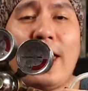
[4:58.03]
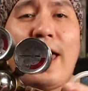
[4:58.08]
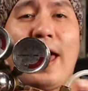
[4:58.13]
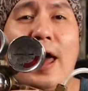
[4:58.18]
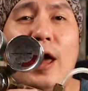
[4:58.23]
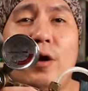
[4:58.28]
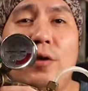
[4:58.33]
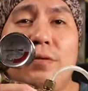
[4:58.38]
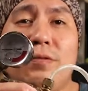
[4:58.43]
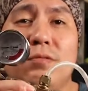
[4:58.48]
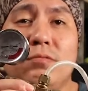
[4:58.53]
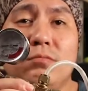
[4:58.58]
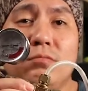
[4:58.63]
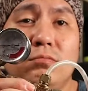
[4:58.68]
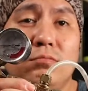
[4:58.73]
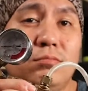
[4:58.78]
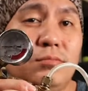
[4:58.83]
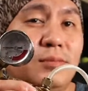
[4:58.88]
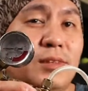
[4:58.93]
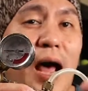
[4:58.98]
and
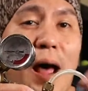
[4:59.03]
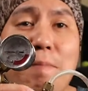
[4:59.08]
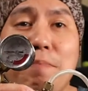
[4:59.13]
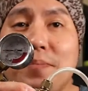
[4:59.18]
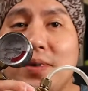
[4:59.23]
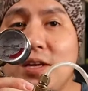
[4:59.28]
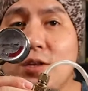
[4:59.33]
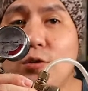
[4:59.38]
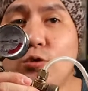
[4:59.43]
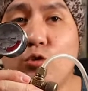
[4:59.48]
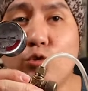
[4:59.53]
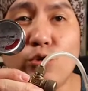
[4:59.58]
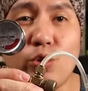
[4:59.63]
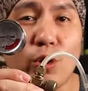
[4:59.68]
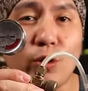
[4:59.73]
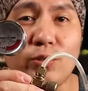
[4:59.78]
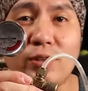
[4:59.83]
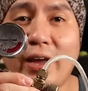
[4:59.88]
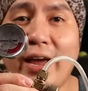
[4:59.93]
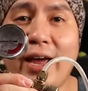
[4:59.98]
dump into
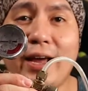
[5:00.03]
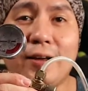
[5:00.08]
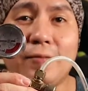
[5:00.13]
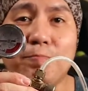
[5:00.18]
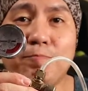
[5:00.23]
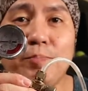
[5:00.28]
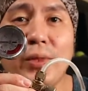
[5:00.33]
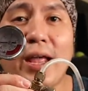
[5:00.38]
your tank,